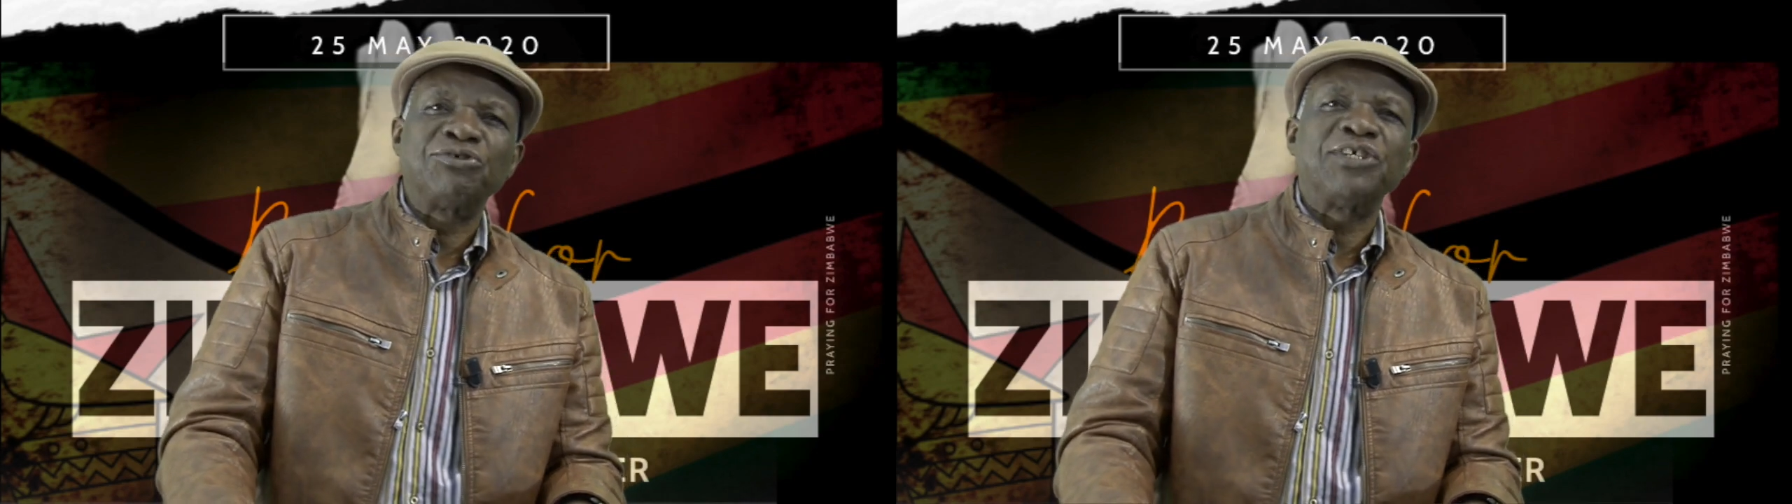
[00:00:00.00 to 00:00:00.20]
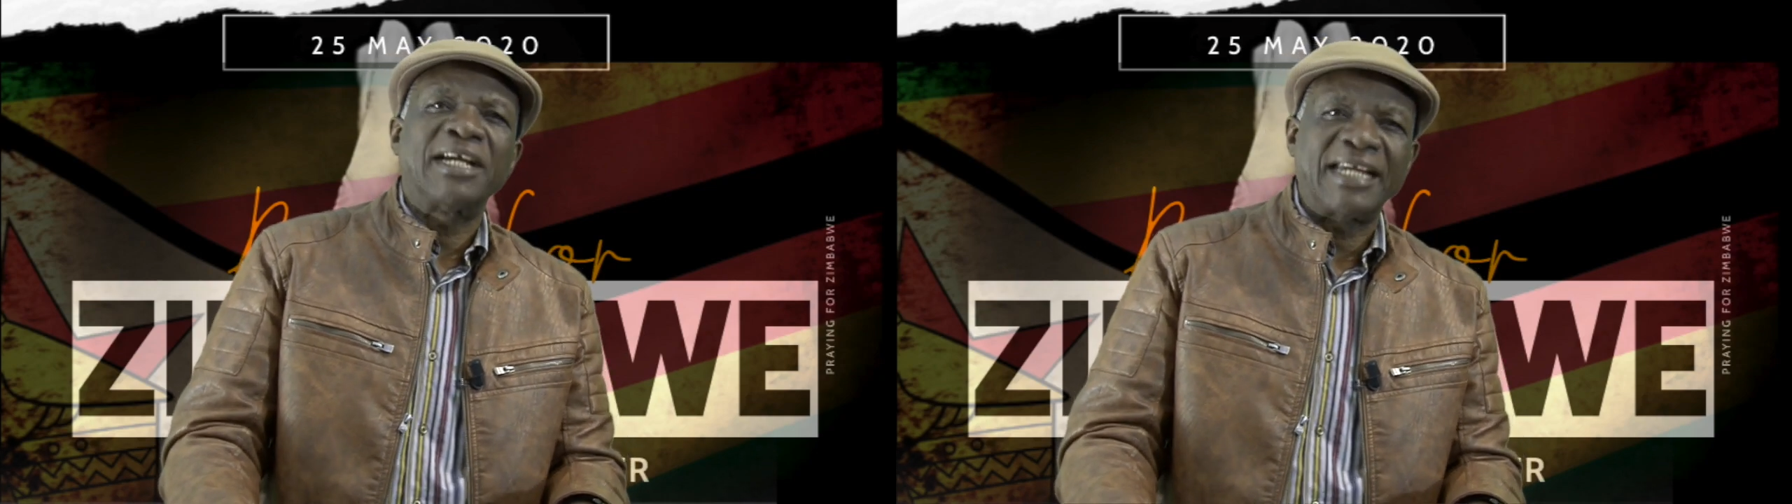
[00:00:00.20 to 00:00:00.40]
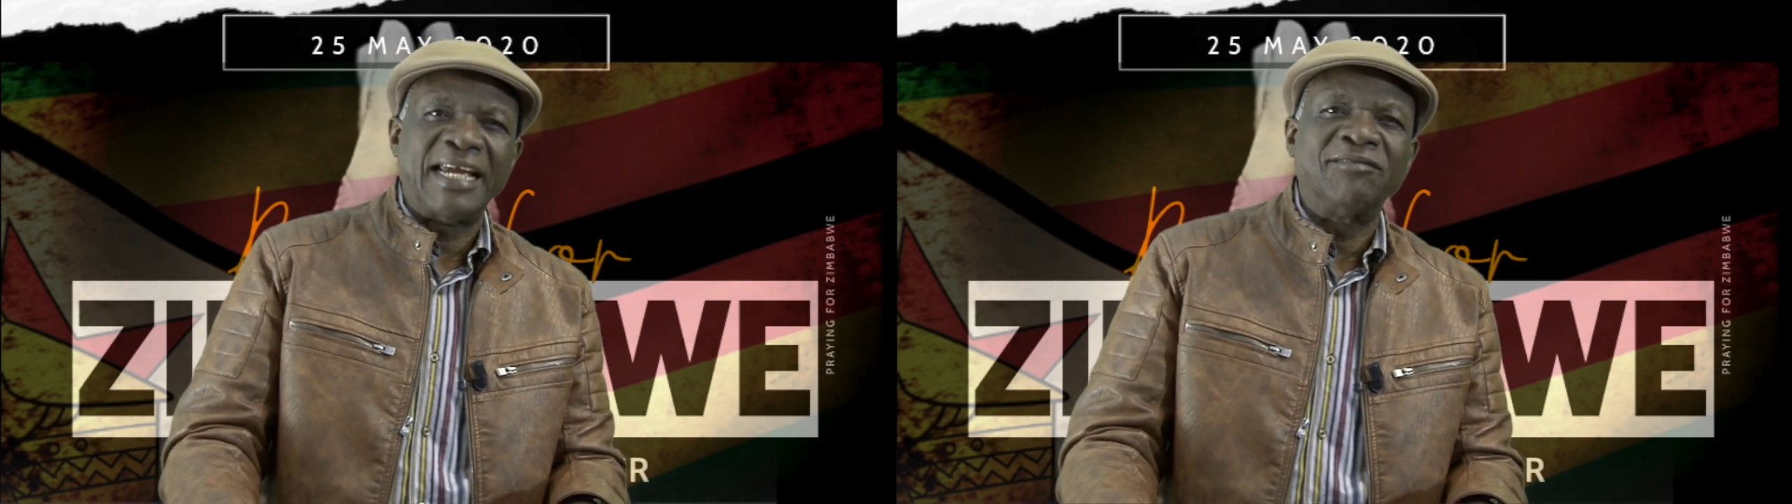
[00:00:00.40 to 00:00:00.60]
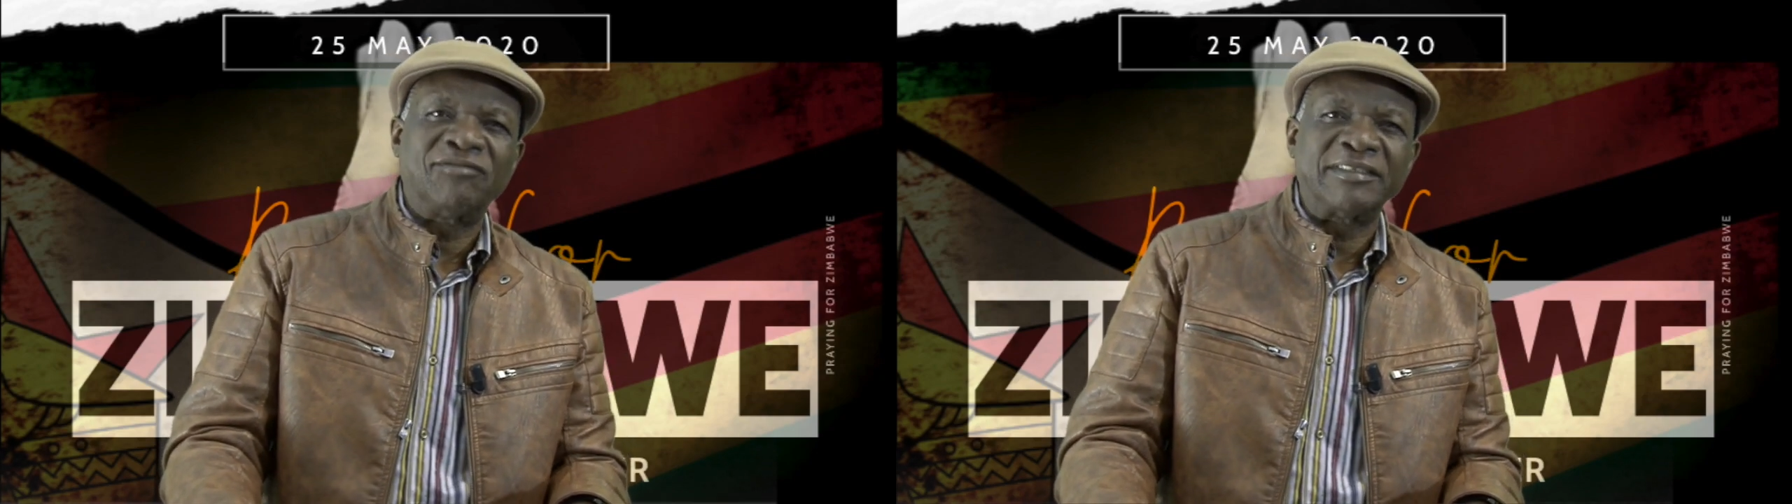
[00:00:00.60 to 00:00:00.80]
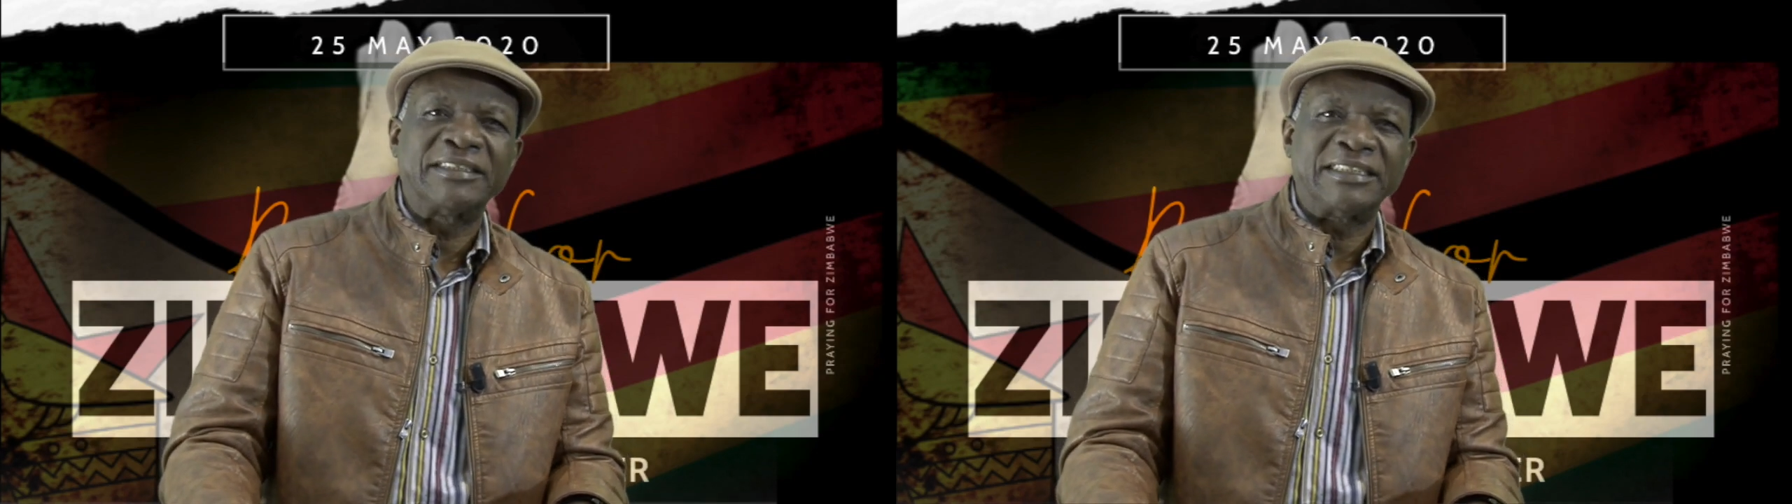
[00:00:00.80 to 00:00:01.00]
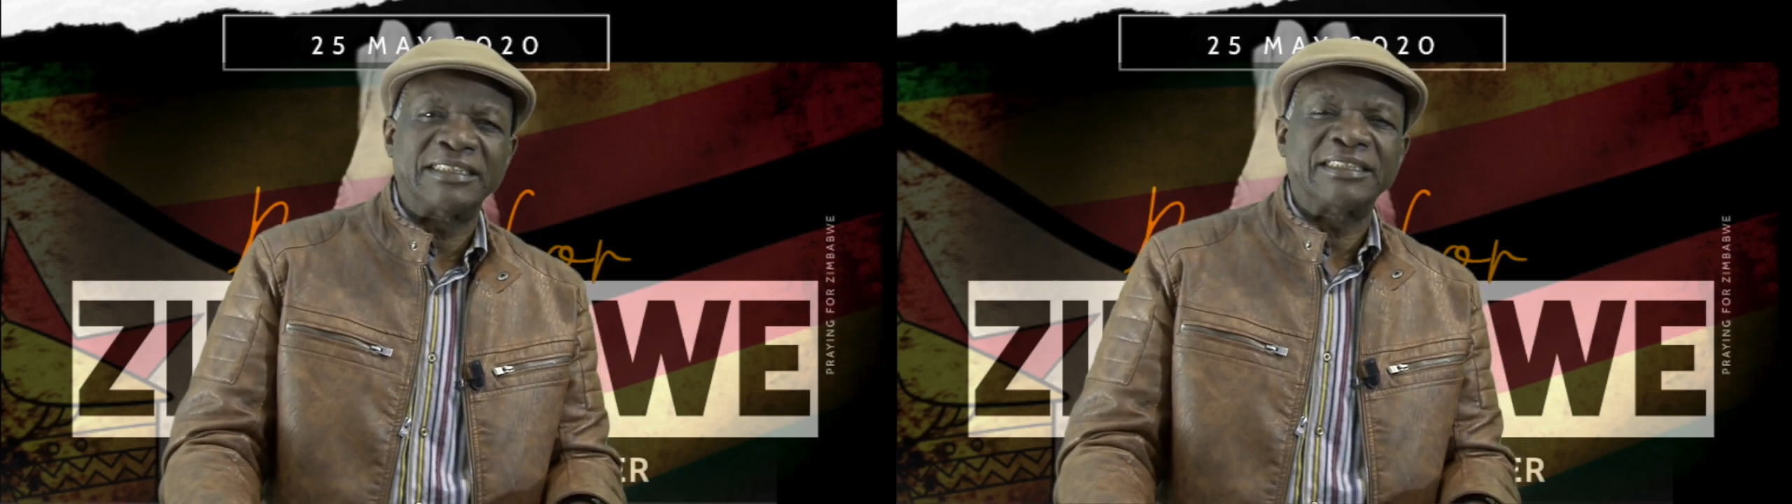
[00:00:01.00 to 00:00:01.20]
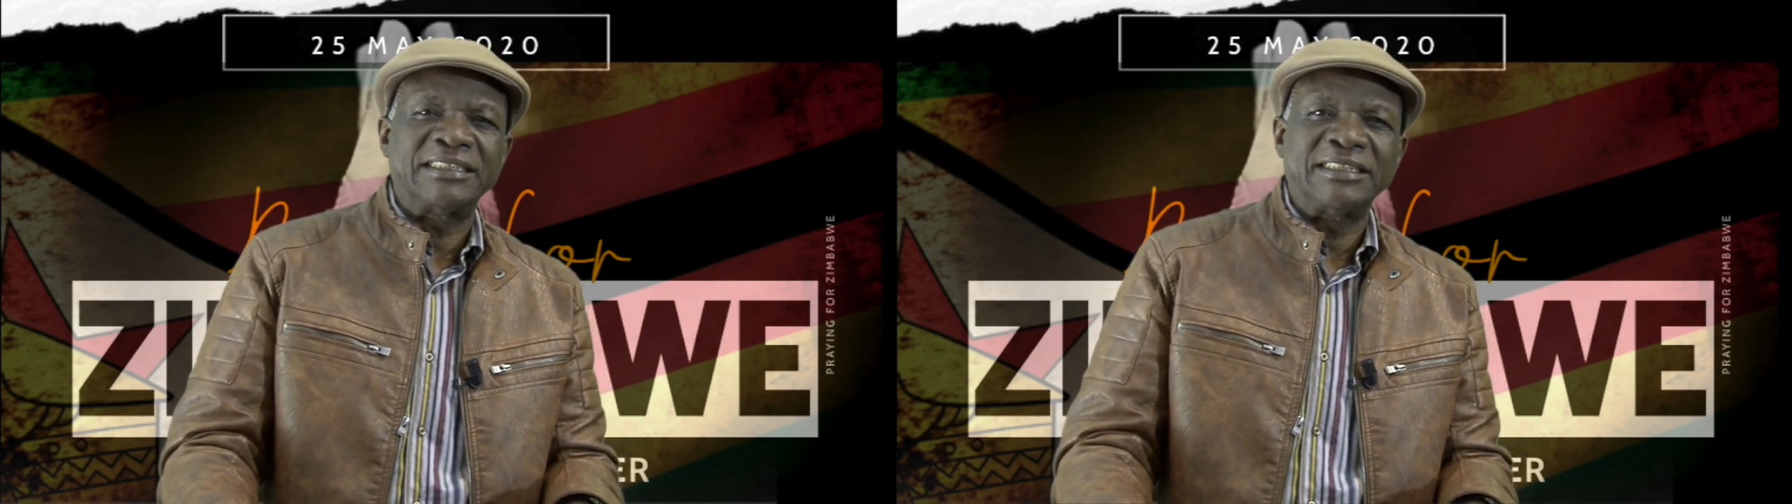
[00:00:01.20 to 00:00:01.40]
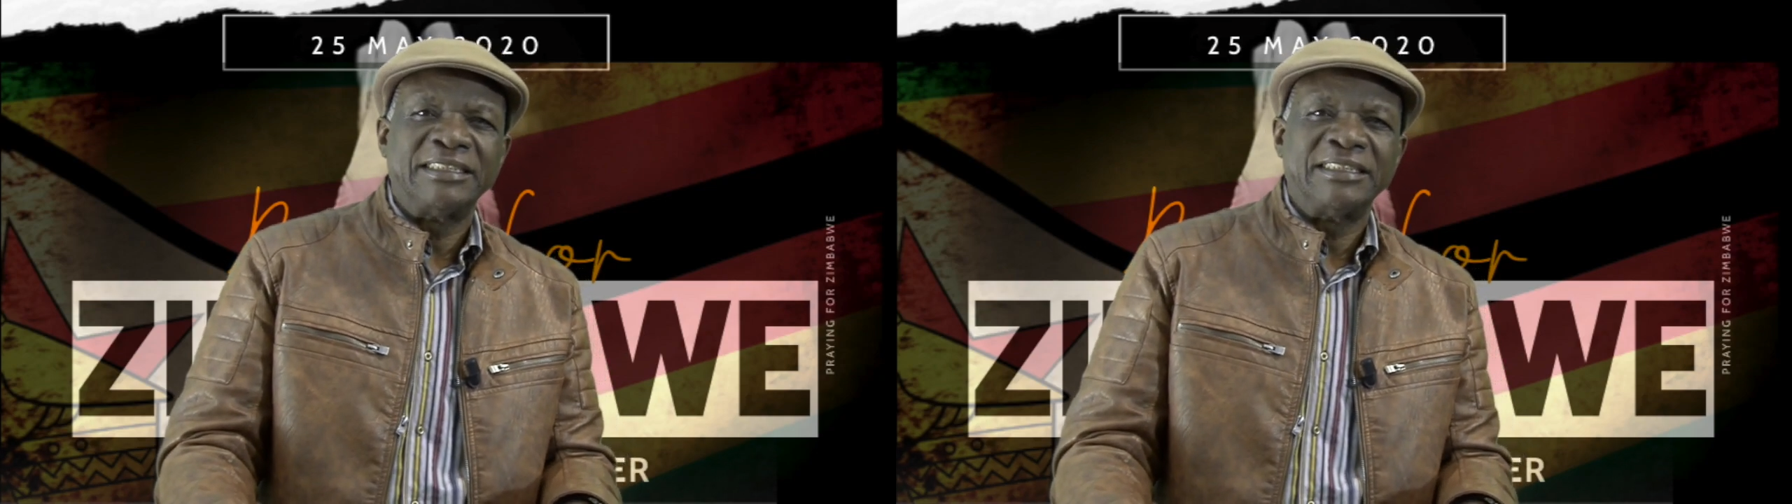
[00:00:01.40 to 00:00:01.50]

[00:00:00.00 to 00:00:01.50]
check everything.